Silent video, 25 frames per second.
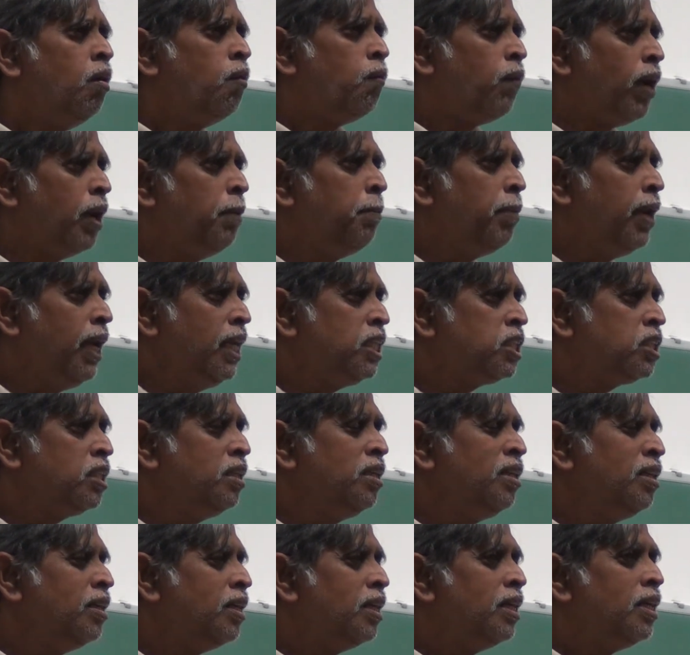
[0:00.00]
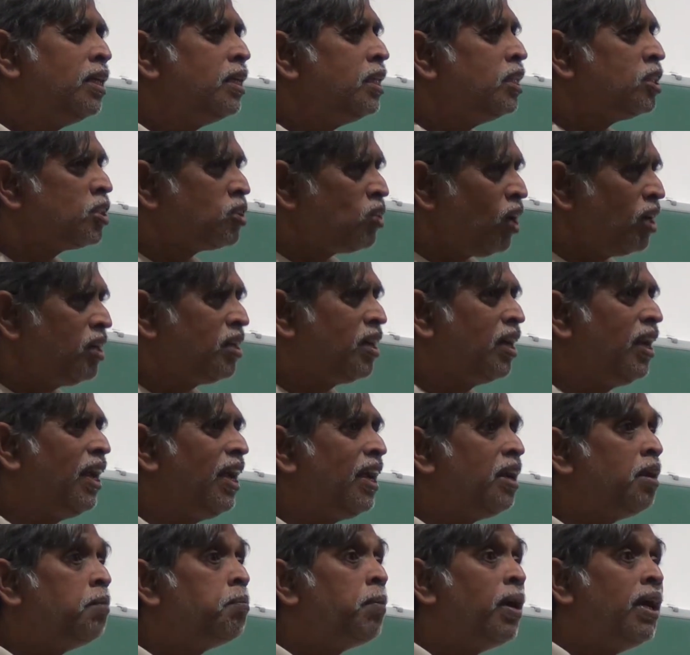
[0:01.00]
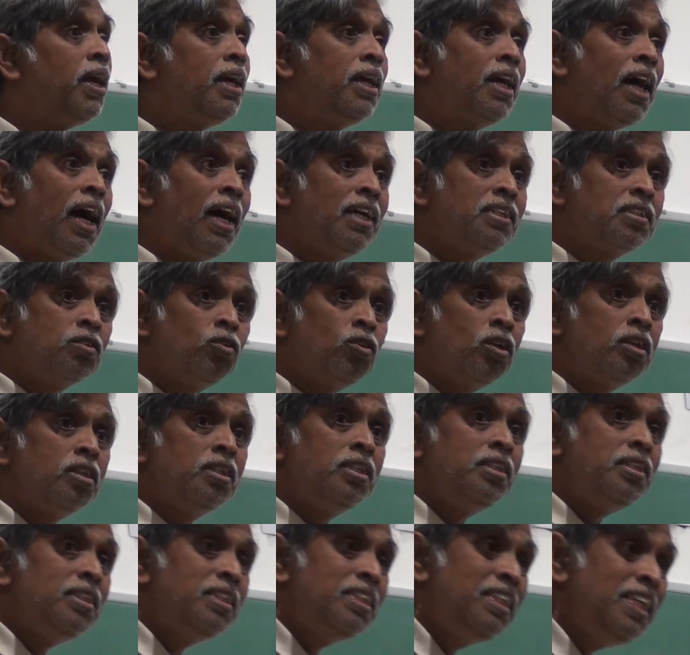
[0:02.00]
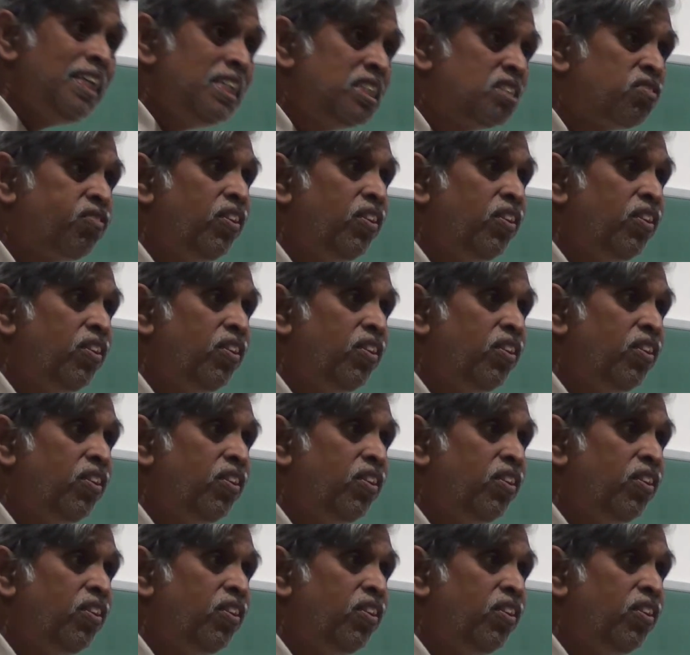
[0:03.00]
Vibration is not great, but it has got these